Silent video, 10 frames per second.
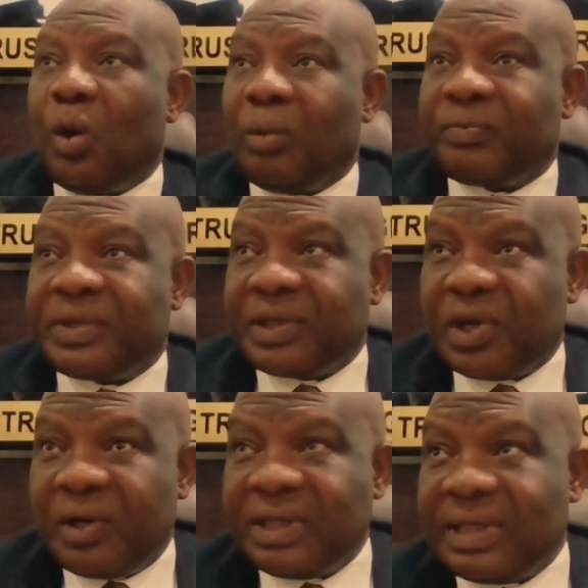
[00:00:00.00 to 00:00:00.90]
of
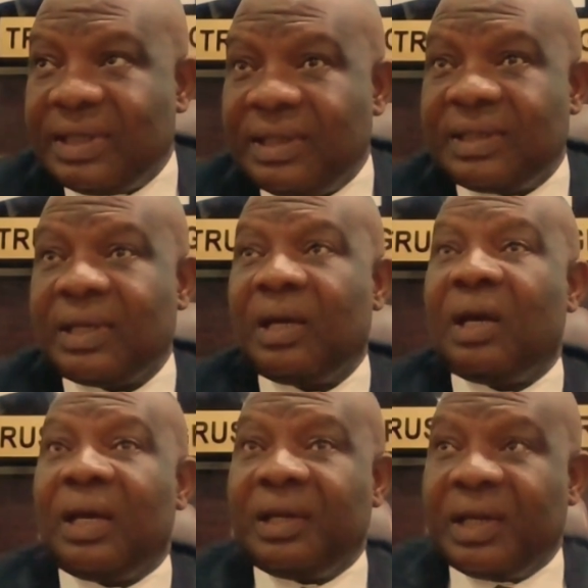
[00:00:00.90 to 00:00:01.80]
securities
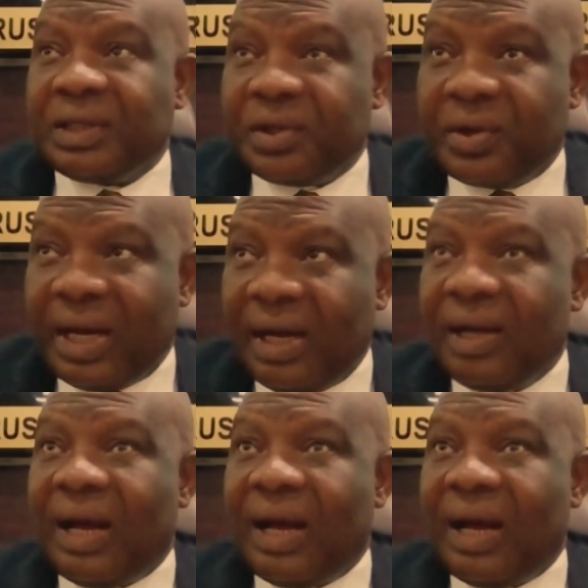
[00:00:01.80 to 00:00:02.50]
in Nigeria.